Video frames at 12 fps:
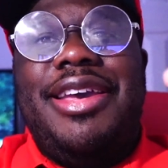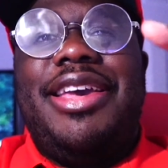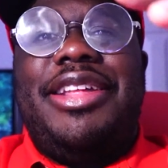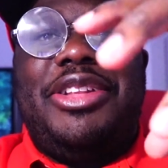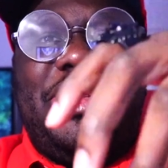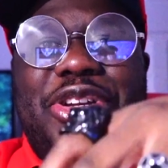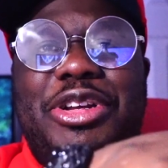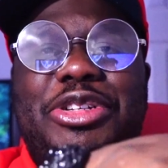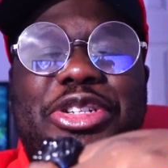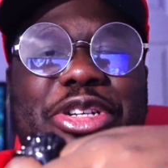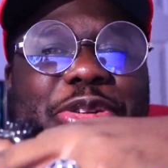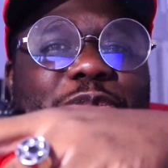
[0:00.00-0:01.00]
in
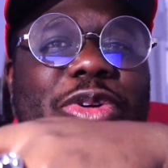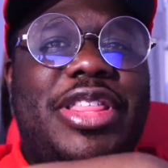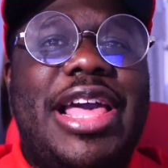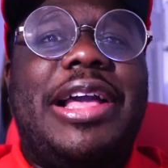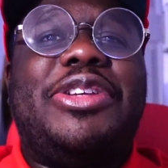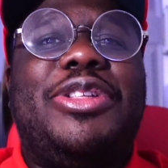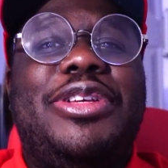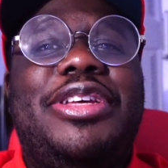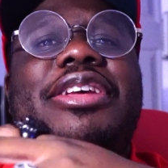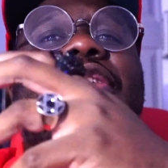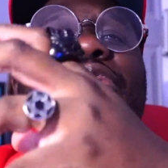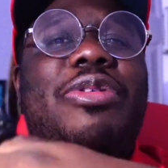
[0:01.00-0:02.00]
junction with
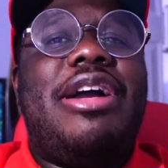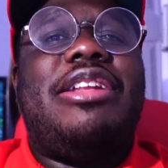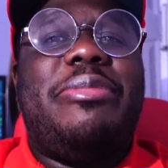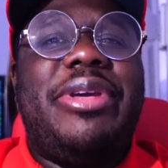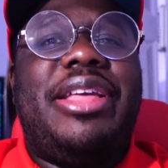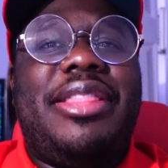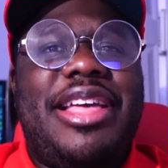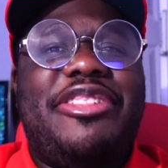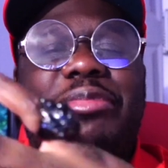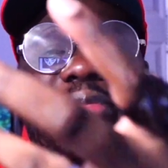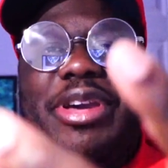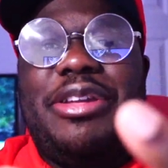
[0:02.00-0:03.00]
actually trying to make
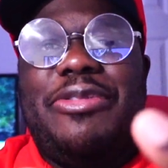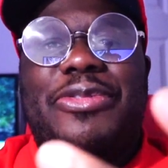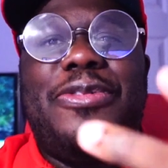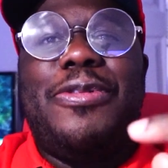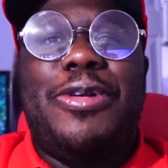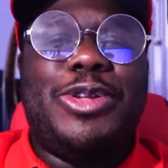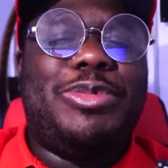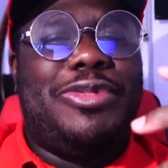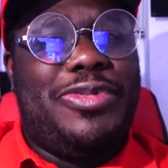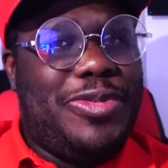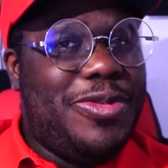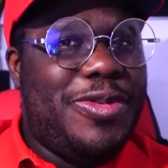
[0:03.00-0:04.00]
life better for us.
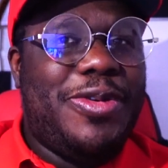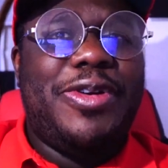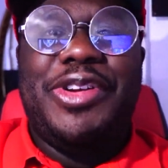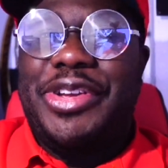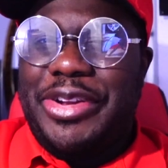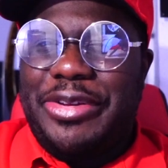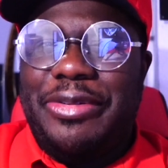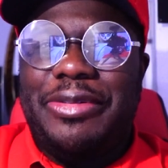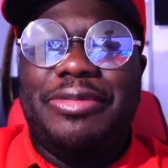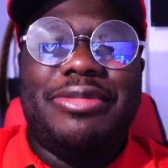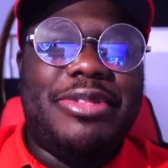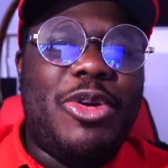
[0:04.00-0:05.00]
Before,
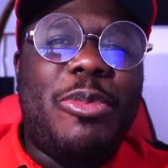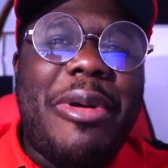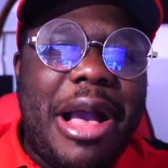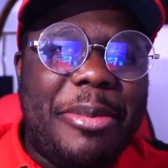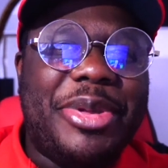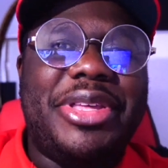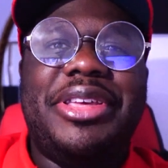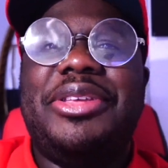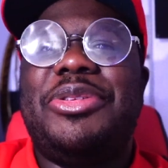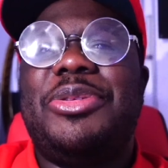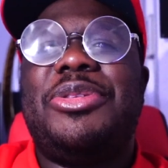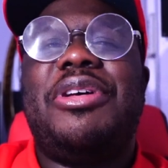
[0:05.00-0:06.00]
Obama
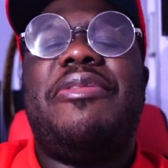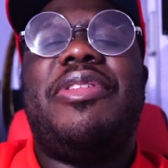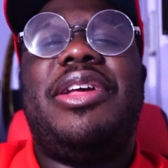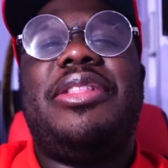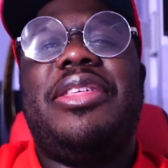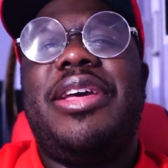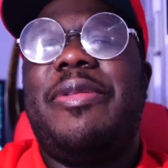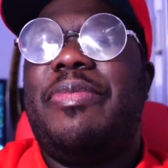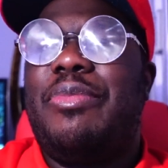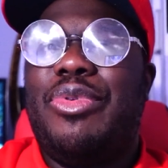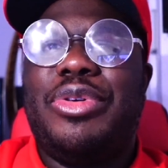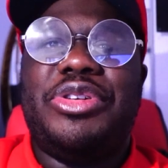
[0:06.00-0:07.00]
years and stuff like
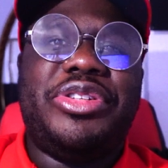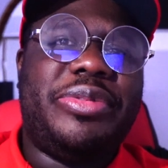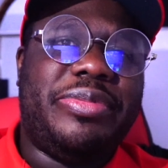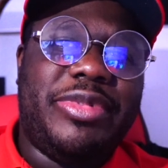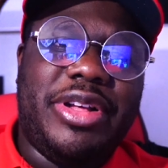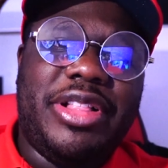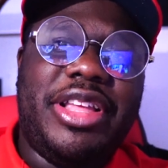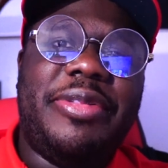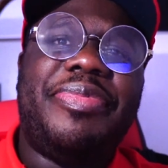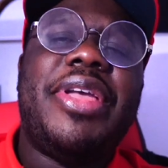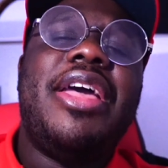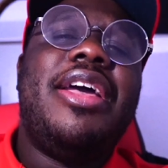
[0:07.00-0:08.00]
that, Bush,
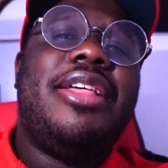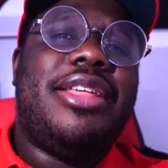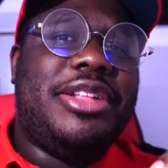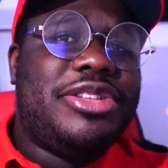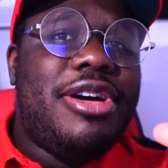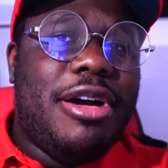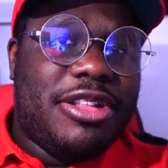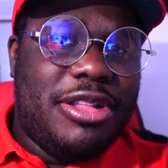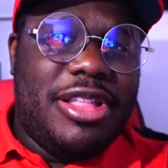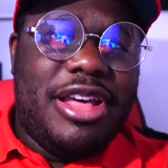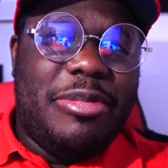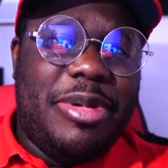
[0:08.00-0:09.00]
Clinton, they talked
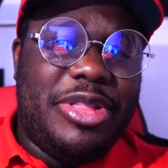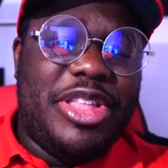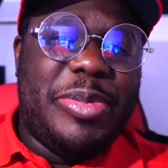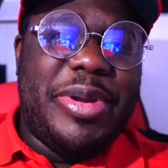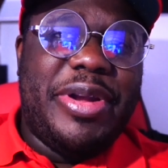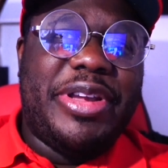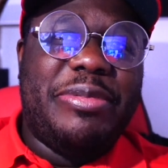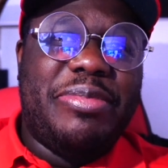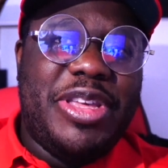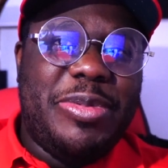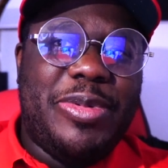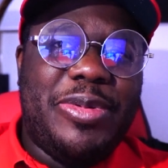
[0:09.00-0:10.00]
a lot about the American
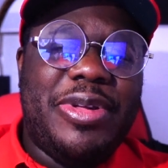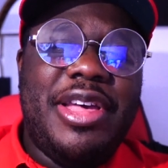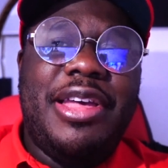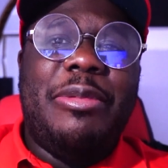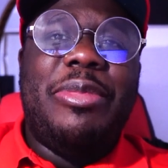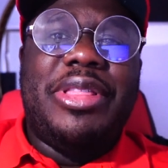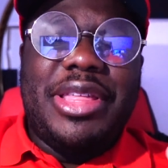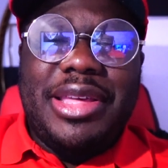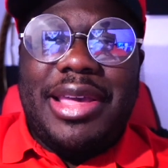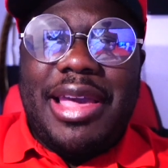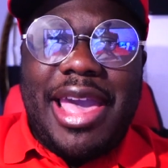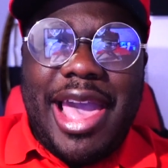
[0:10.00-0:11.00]
people, but
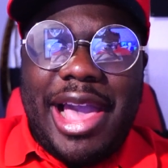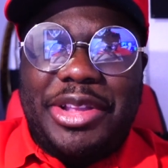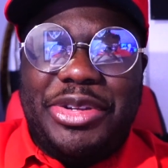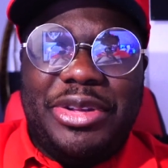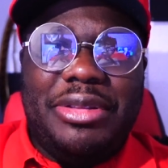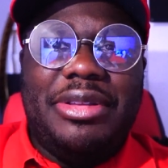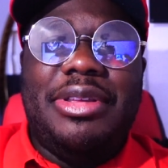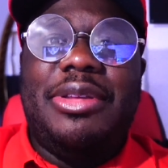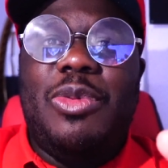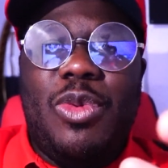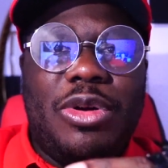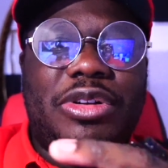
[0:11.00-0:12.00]
they
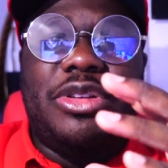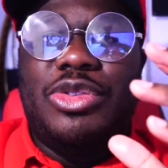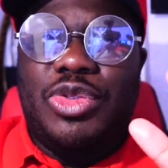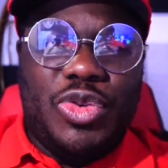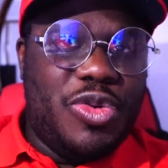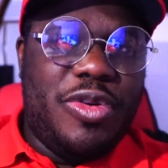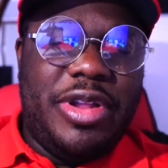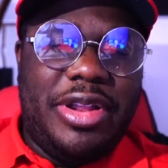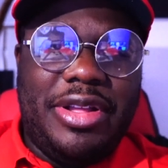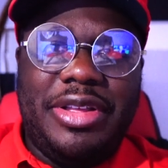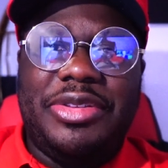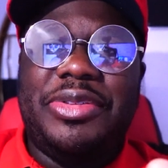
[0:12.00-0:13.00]
actually were
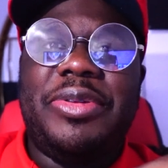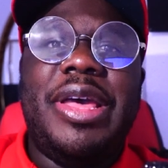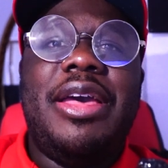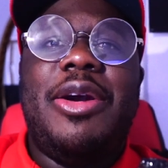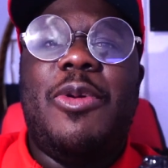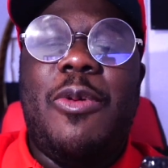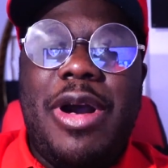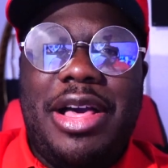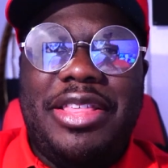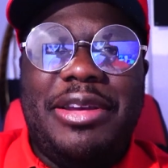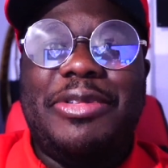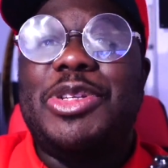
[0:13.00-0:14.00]
destroying us
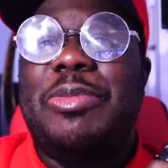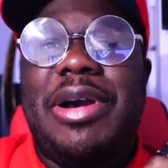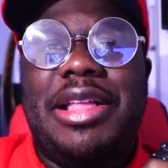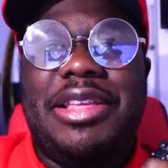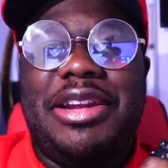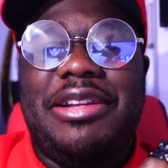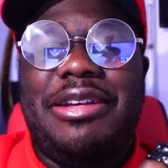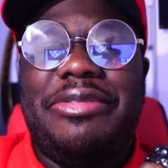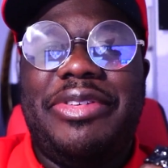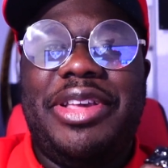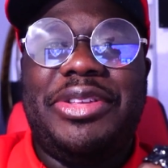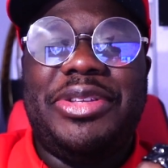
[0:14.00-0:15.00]
while they were smiling in our
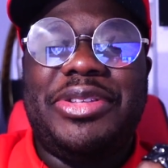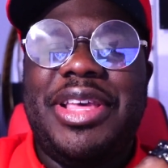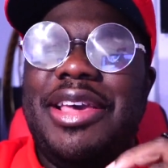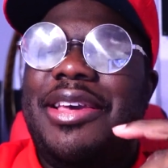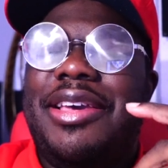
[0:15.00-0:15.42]
faces.